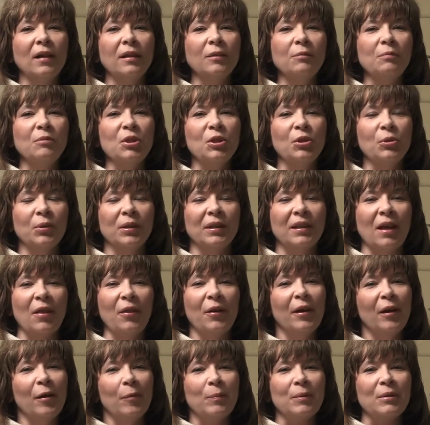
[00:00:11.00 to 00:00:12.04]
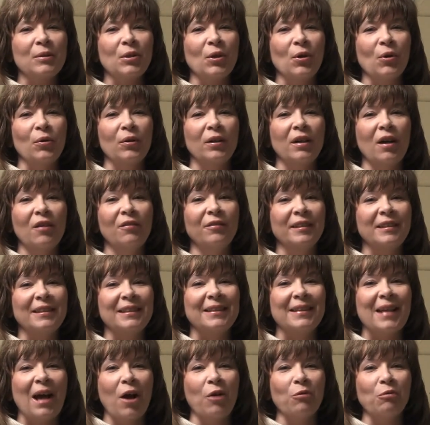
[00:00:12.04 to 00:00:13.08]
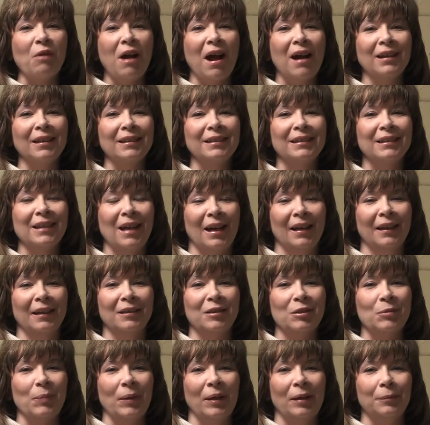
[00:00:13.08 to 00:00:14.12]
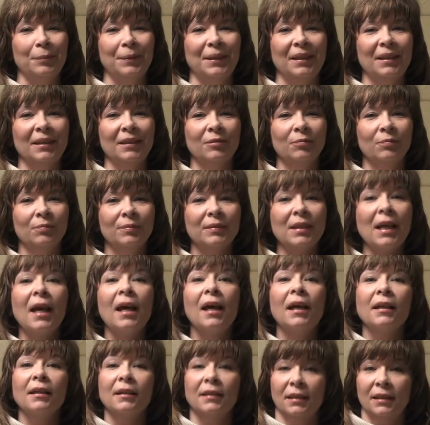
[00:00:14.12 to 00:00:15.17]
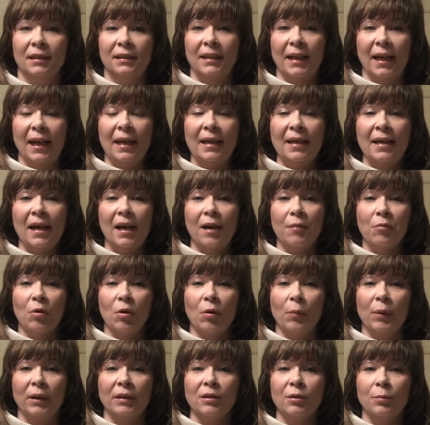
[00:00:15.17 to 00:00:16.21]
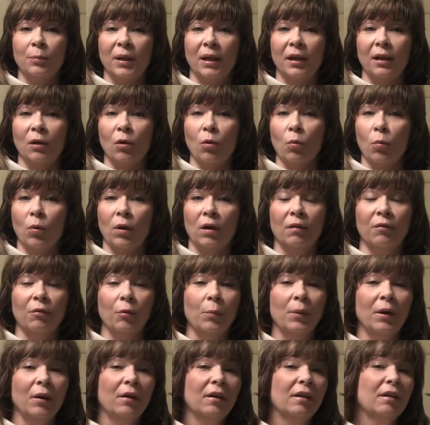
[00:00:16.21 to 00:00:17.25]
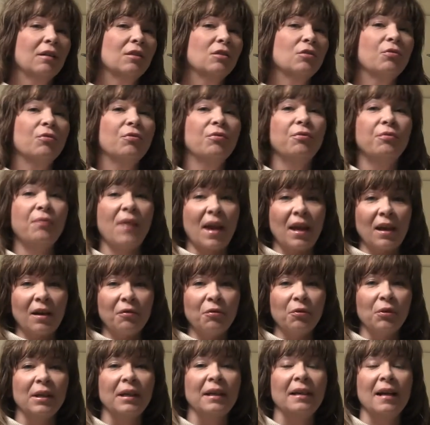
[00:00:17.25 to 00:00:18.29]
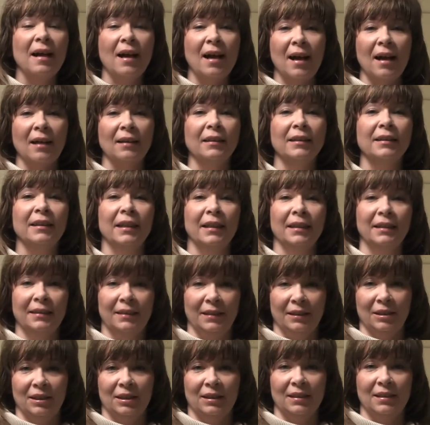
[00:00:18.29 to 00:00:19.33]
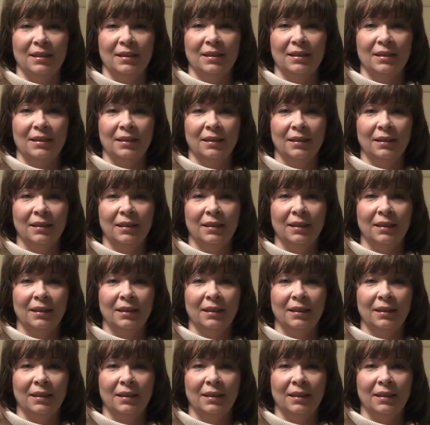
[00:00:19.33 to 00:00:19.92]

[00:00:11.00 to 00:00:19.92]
welcome to another episode of It's Not Rocket Science, baby. Today I'm going to make one of America's favorite holiday dishes,